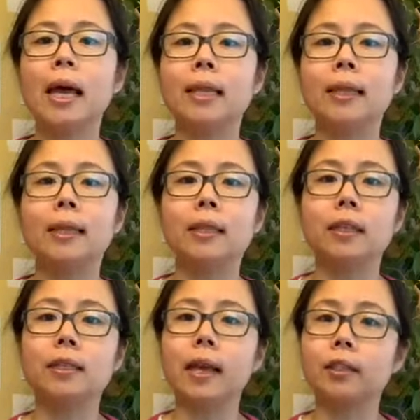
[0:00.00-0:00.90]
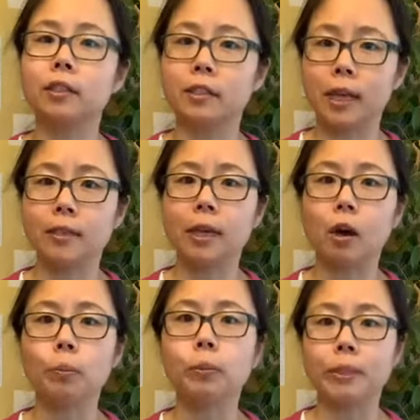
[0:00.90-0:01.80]
and this exercise
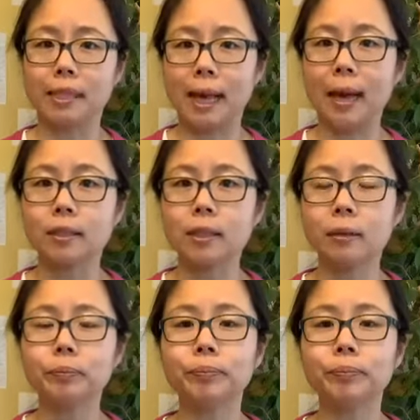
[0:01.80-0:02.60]
helps with that.